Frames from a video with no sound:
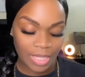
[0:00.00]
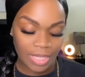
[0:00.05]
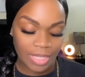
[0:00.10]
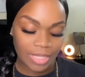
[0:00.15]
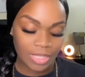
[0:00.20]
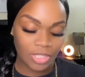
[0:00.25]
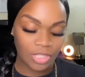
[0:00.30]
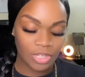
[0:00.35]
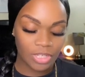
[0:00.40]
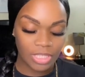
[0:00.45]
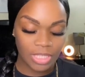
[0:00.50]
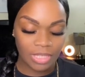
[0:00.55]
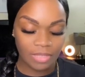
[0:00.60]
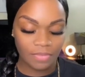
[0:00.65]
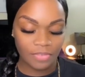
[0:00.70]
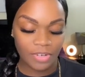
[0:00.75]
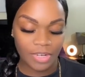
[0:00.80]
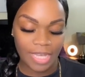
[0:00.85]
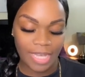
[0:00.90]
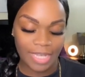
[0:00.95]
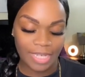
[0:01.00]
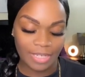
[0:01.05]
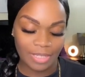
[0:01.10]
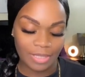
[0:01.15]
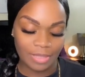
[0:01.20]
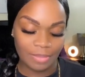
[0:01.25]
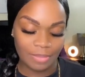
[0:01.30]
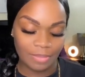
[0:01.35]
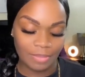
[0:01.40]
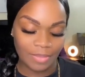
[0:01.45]
Searching for
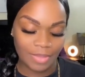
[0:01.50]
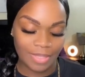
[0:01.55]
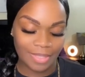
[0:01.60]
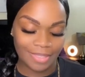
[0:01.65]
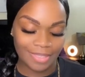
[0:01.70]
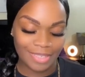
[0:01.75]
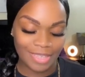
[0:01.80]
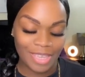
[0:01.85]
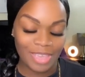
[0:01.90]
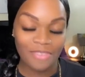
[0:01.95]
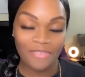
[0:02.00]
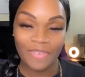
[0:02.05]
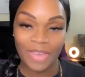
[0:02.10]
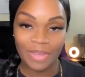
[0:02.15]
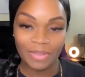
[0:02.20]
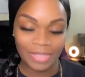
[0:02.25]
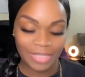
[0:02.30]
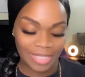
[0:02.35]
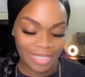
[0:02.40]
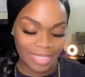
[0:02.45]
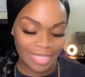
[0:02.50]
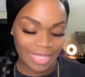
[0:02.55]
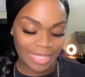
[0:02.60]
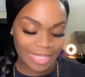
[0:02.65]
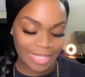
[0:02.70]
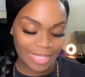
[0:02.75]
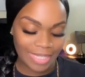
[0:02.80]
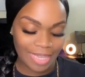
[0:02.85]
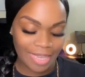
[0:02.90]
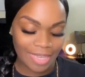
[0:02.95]
items. It found it. It
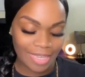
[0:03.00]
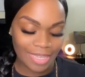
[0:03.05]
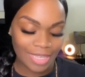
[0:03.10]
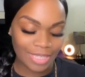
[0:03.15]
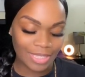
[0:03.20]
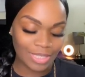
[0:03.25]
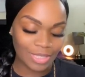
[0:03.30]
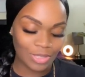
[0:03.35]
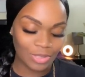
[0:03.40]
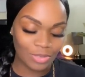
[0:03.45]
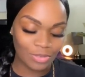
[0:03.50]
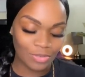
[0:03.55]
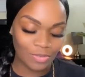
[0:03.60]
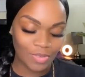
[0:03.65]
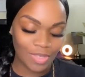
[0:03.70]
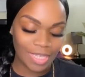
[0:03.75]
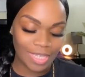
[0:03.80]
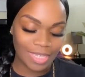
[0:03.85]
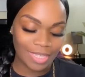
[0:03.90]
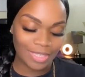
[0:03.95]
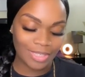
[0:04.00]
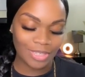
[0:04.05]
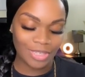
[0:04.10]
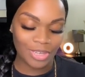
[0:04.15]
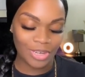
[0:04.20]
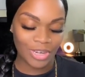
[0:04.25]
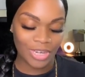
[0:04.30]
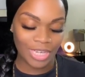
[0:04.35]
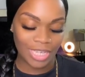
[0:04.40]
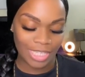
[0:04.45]
says Eufy
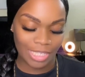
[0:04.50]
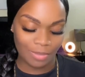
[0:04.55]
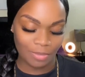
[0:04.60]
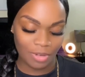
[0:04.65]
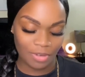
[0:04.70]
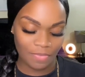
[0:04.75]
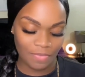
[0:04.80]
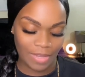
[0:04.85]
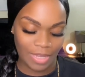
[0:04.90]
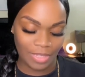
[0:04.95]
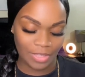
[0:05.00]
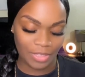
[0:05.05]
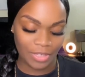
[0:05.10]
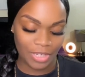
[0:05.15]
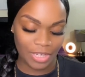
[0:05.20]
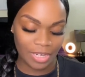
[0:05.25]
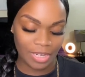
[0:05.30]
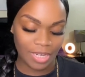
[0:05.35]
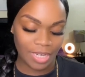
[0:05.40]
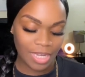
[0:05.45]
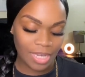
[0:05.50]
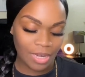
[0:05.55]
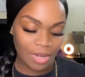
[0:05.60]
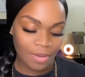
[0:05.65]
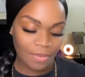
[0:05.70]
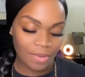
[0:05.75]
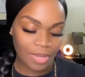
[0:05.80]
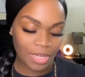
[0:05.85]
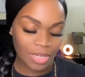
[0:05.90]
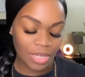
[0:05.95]
Security Smart Finder.
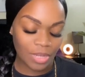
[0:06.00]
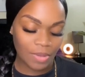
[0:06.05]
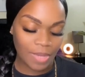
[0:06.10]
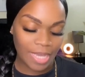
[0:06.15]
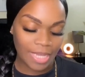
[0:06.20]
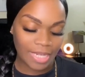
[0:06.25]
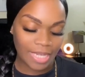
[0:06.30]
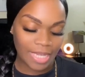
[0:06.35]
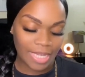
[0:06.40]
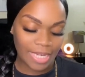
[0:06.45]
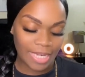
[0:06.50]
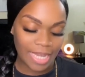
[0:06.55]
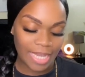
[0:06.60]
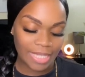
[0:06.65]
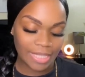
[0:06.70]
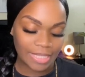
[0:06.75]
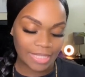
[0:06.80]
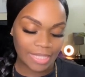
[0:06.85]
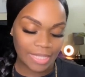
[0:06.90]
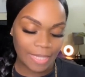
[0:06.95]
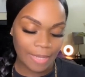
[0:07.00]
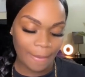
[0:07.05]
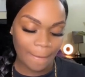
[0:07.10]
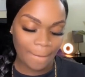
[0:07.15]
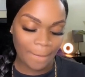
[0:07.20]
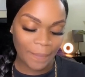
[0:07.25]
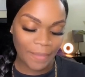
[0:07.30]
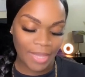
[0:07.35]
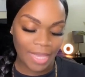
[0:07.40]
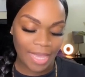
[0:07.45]
We're going to go ahead and connect.
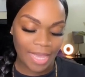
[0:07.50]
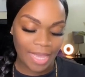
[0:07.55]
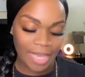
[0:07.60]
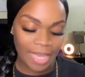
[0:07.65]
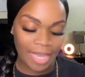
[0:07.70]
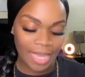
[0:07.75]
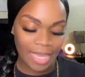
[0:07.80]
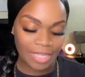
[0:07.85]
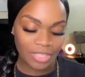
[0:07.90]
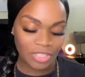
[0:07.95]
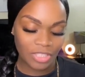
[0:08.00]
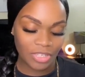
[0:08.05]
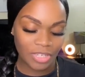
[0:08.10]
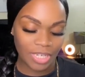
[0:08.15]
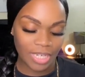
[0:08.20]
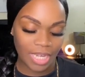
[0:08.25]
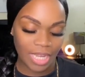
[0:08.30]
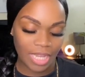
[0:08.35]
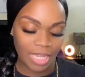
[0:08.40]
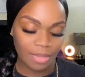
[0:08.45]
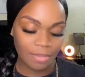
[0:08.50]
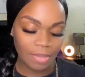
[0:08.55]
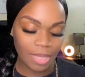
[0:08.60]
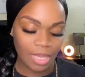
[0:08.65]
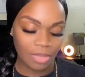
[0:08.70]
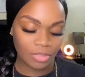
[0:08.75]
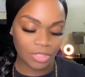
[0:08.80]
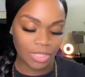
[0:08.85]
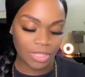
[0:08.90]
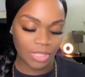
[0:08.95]
Enter name.
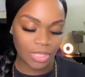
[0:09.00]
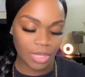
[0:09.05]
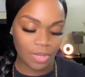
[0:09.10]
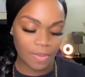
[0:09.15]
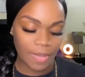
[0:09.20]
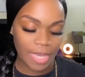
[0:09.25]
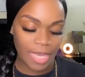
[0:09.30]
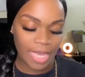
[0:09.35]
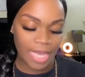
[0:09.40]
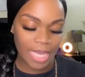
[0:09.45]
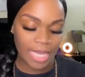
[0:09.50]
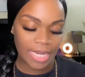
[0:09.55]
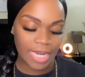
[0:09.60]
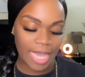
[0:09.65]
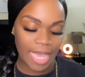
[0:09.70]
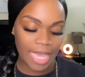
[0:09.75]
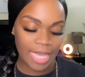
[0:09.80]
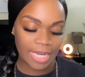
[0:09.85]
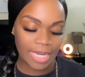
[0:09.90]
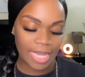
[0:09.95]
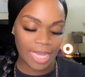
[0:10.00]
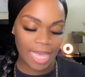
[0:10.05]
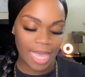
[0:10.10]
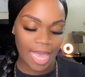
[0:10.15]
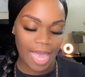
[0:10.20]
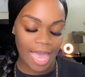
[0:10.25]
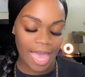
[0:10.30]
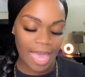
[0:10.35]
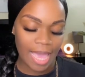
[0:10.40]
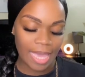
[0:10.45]
I'll just go ahead and
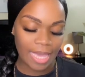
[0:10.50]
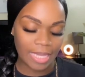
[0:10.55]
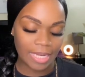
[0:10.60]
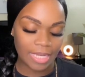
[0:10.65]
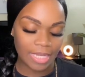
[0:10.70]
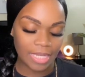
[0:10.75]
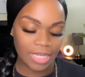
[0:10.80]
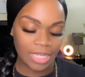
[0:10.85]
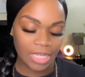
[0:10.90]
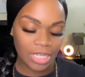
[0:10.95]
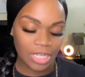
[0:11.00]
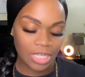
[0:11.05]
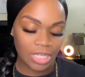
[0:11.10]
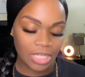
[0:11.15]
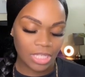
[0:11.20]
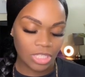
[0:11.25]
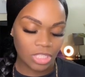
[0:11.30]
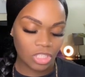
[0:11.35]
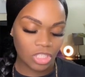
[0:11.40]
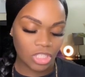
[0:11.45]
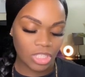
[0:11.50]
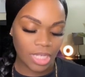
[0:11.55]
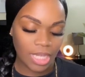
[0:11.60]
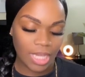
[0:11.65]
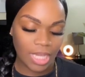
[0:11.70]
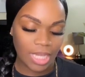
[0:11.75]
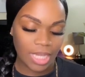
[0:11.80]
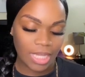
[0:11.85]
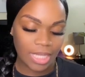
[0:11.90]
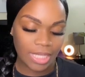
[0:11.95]
add
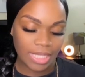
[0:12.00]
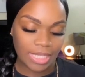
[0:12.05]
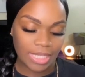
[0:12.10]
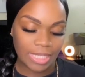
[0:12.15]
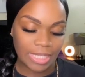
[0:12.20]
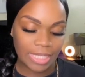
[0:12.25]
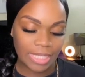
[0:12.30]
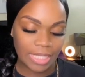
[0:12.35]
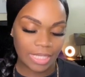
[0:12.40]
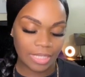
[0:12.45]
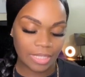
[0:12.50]
Jay's